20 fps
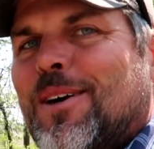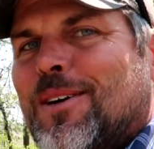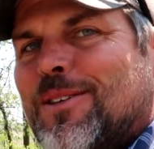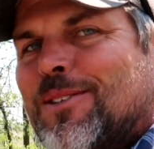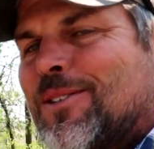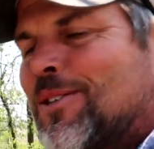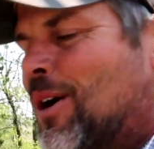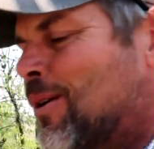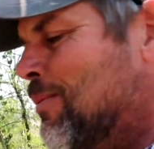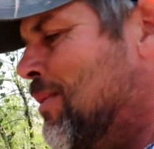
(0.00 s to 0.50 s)
on a
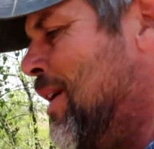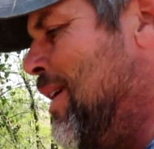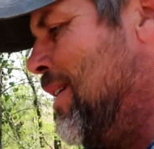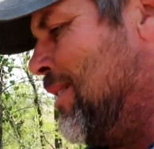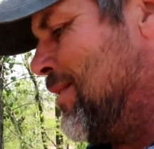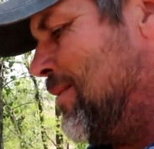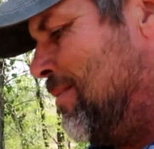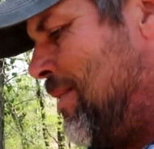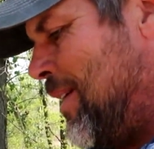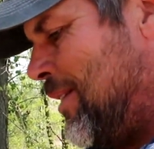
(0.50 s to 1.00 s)

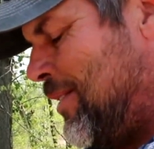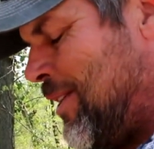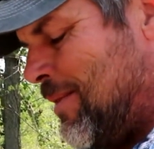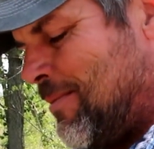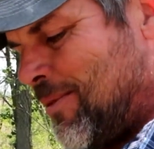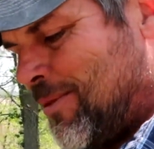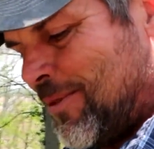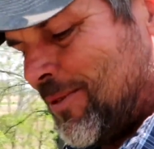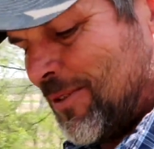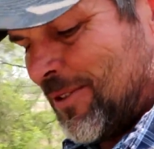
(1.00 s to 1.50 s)
soapbox about
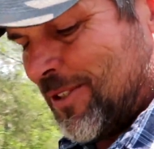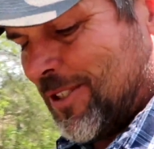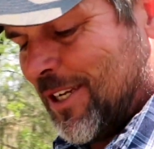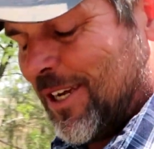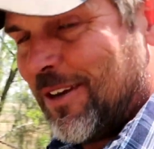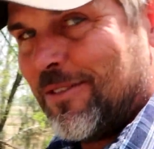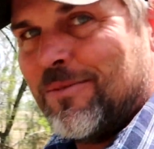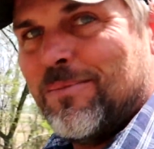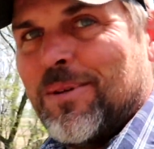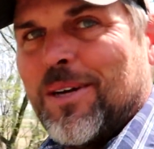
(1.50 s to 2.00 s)
chemicals and
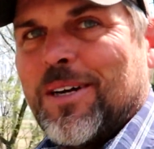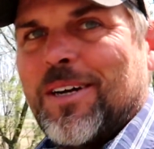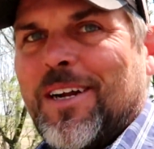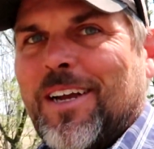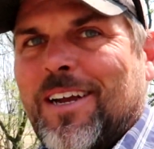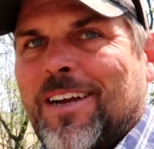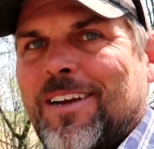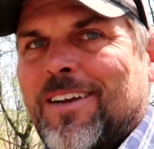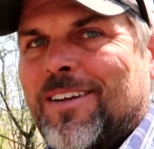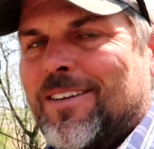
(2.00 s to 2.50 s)
stuff, but
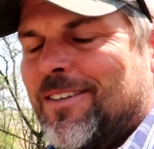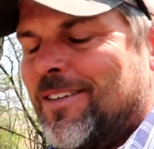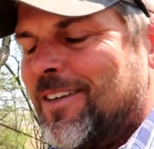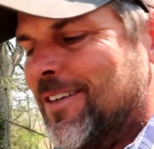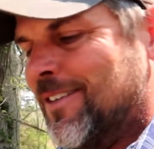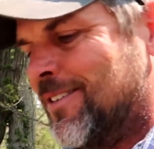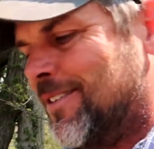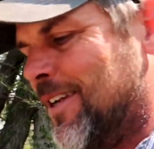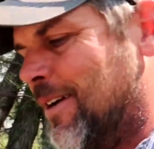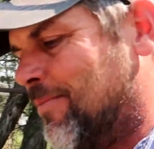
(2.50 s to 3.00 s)

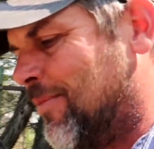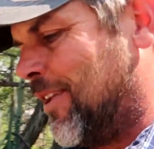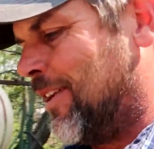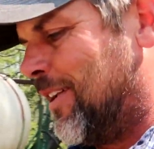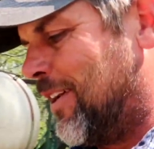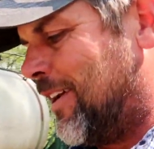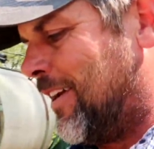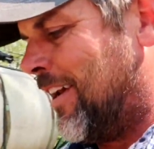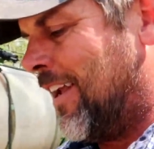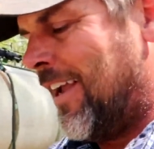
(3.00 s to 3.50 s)
it's something
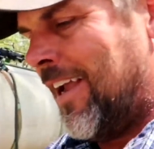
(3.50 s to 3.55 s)
that